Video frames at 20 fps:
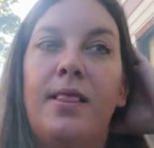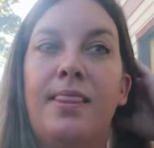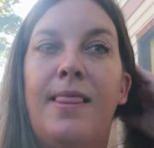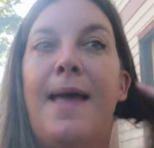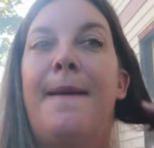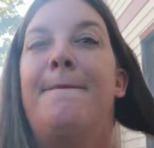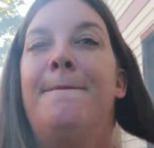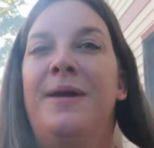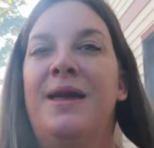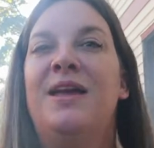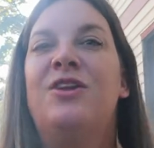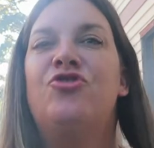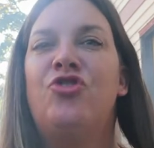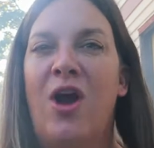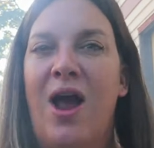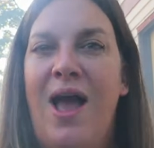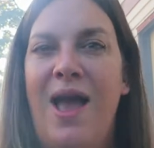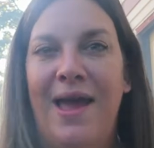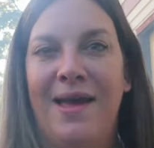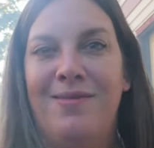let me
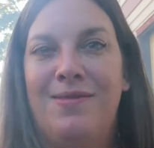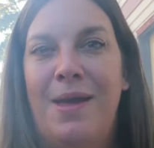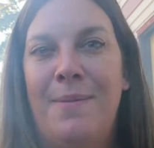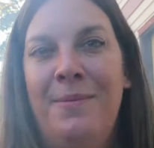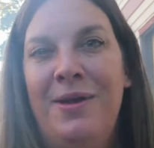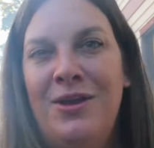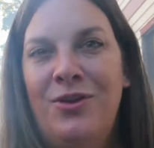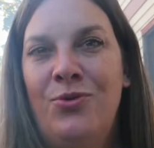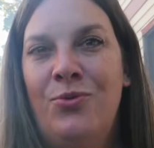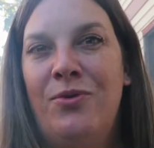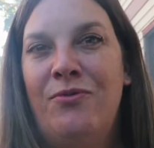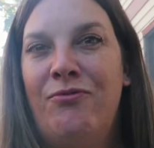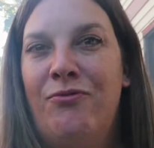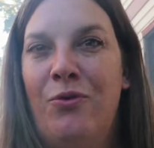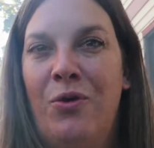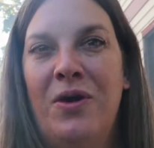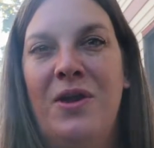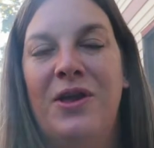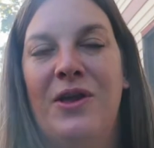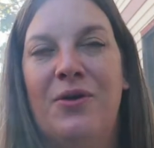try, let me do it
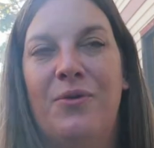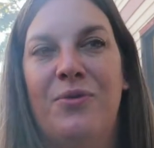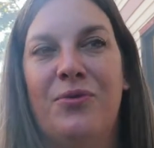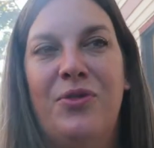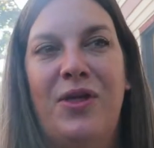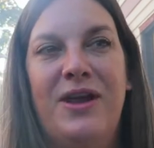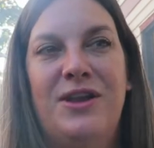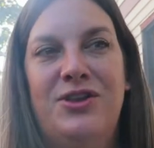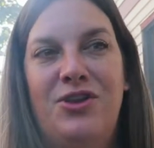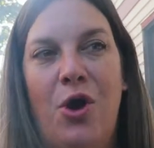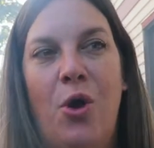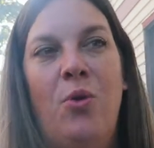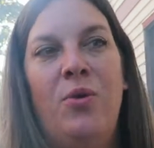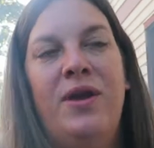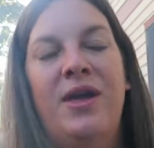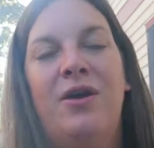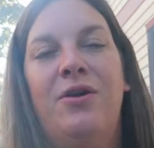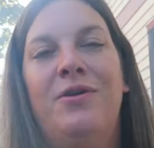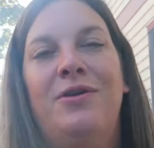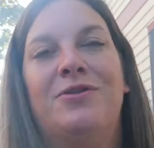for you. Like, don't
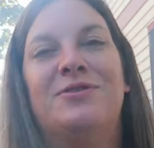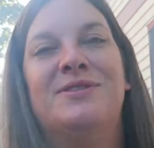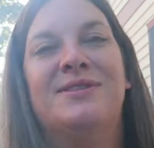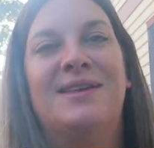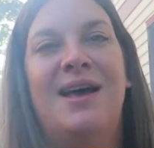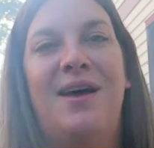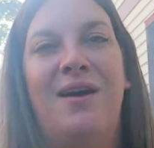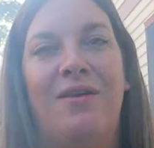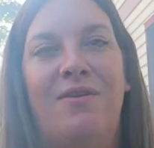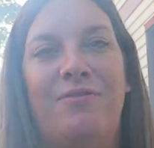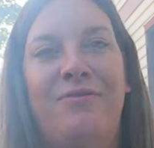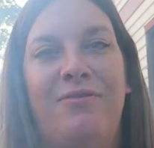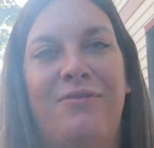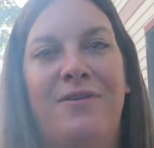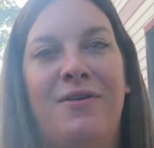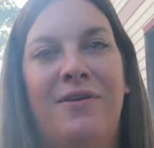kill yourself.